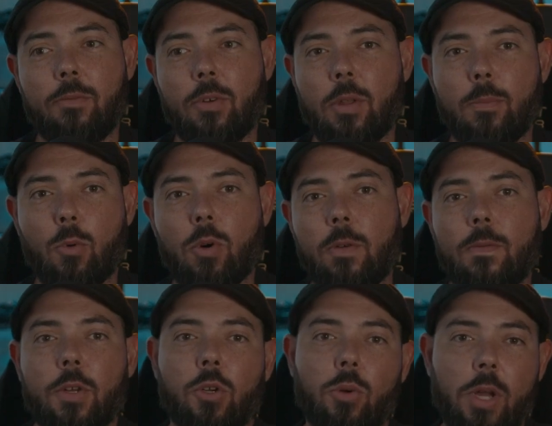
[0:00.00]
for more of
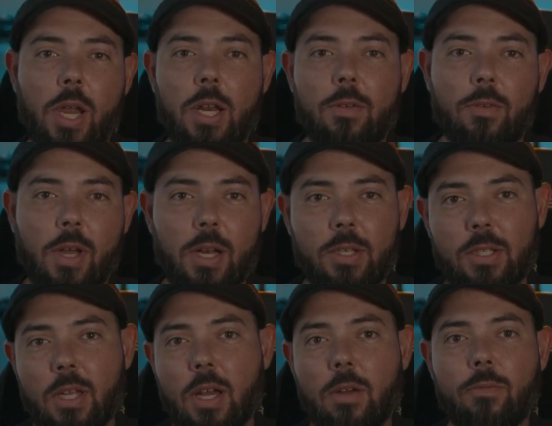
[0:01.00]
the creative kind of
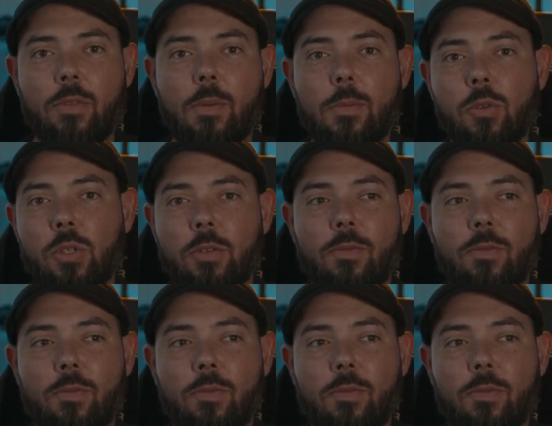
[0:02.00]
stuff, the music